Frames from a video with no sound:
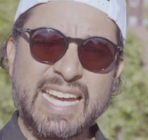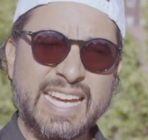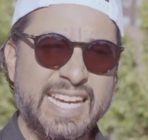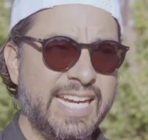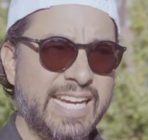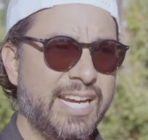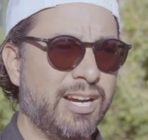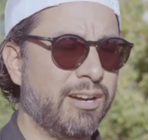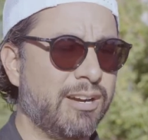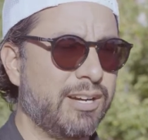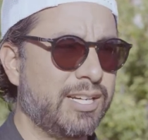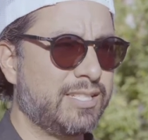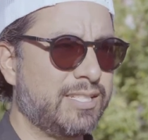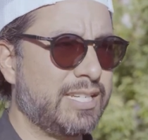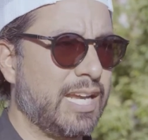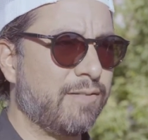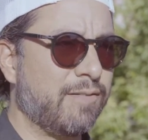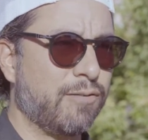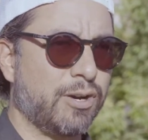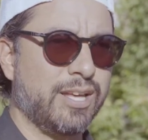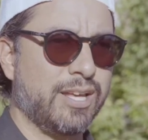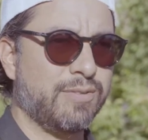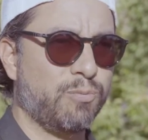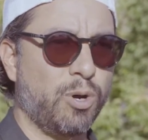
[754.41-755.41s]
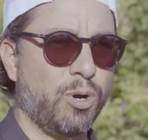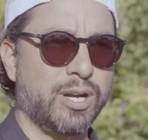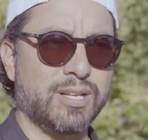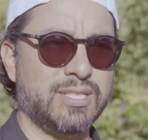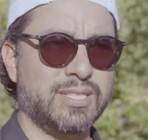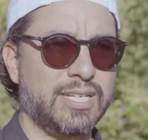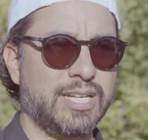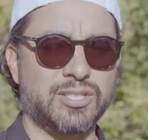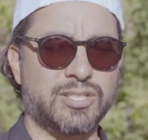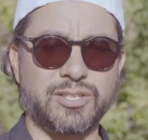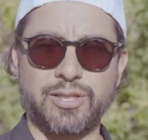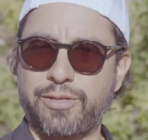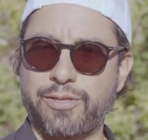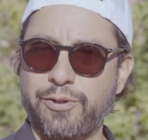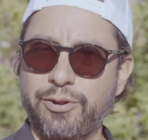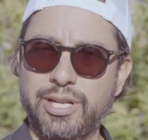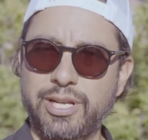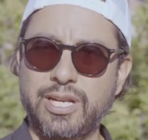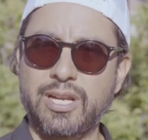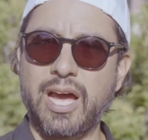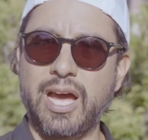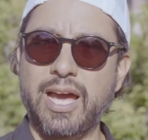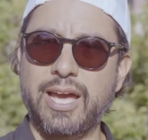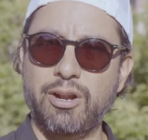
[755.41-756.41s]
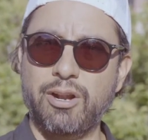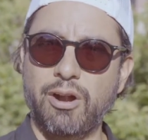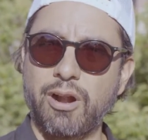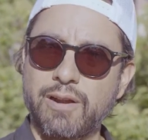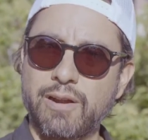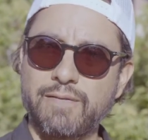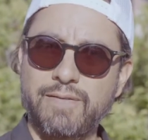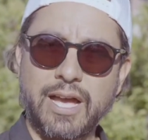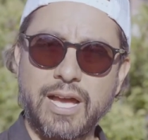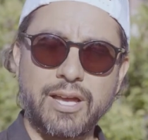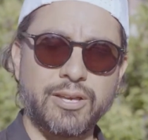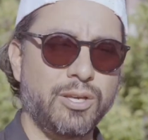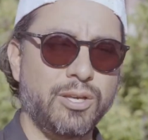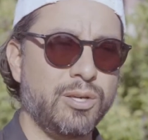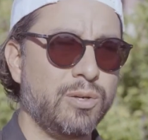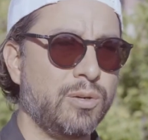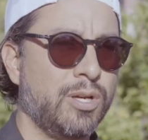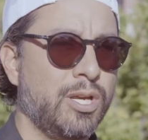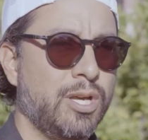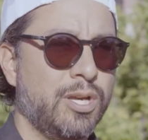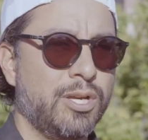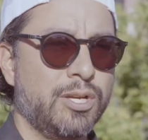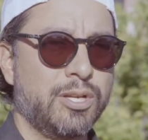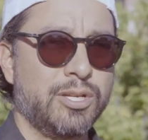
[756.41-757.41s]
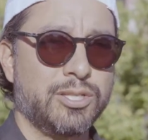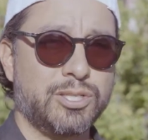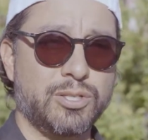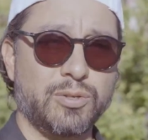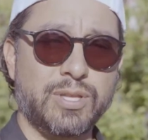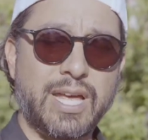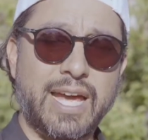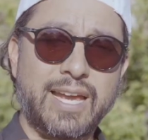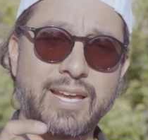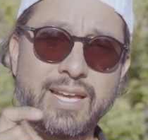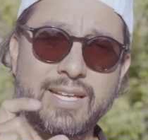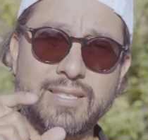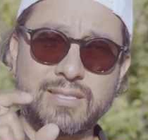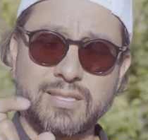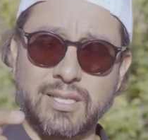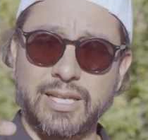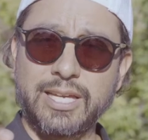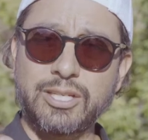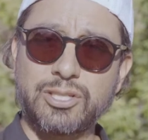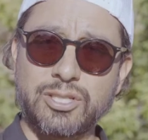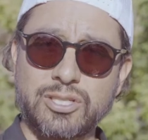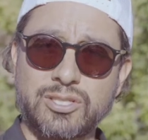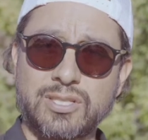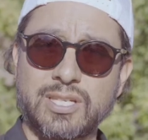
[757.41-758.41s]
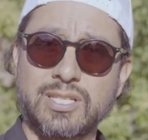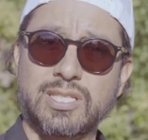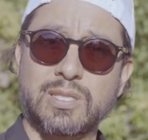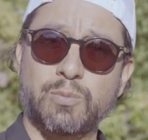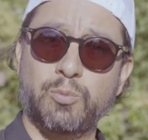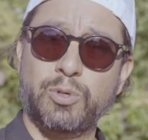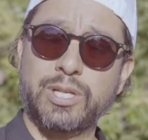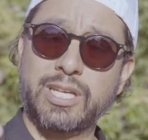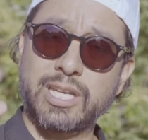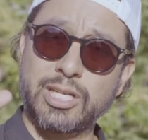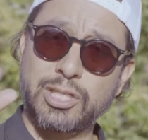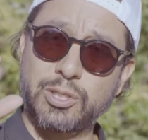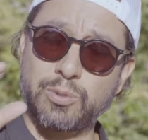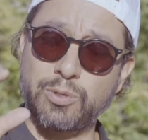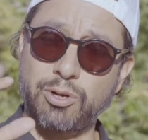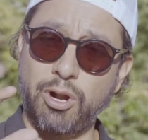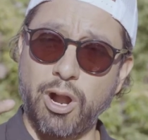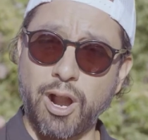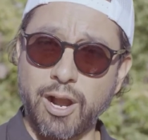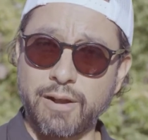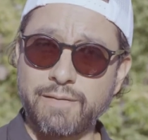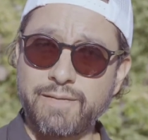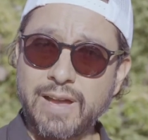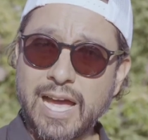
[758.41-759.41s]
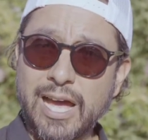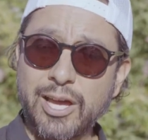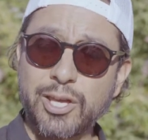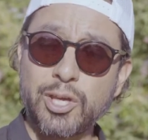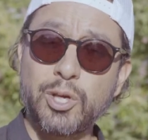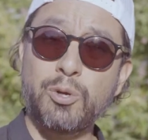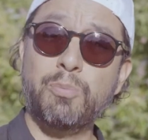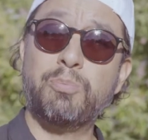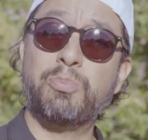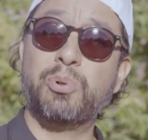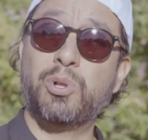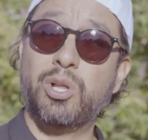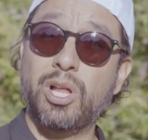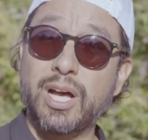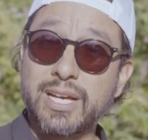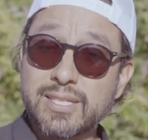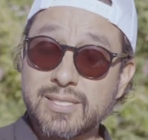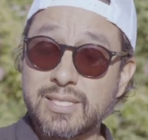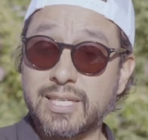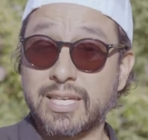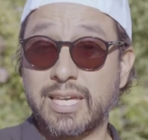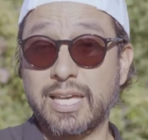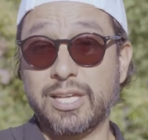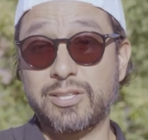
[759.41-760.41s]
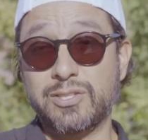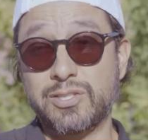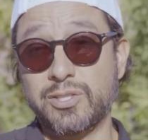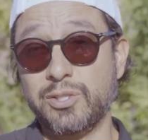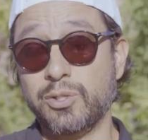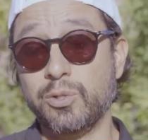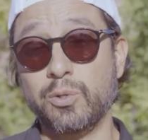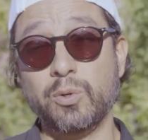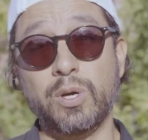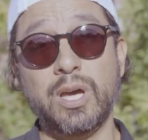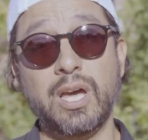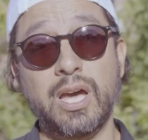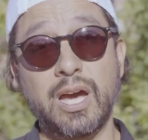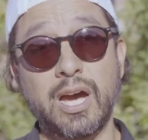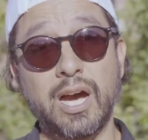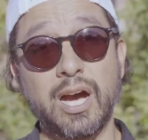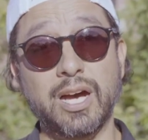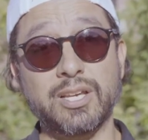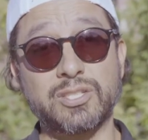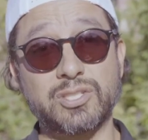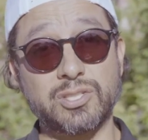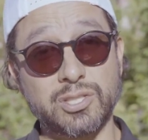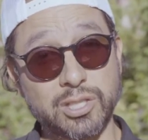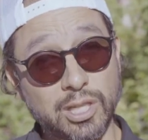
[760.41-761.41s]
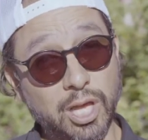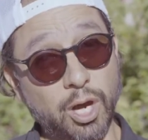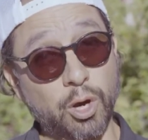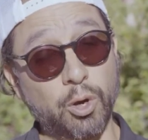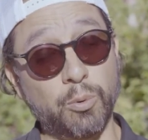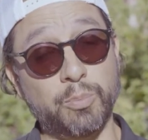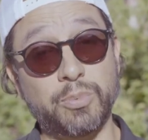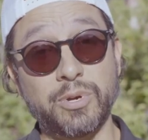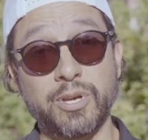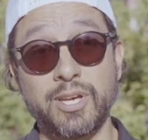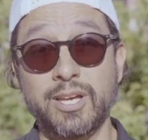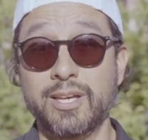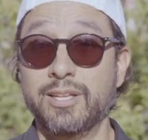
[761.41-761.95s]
Here in Denver, I want to say it's 39 R value, so that insulation system would get you an R value, plus it gets you a slope.